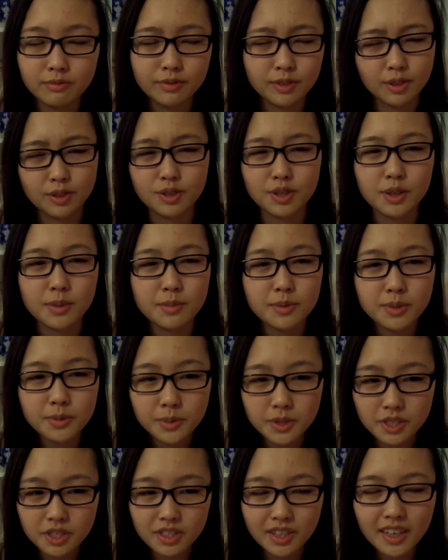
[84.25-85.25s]
field trips,
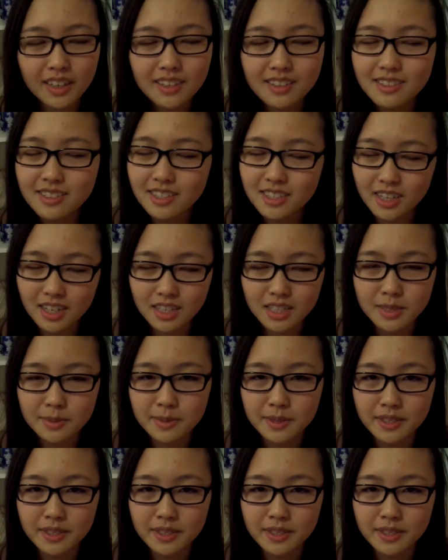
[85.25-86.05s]
which kind of sucks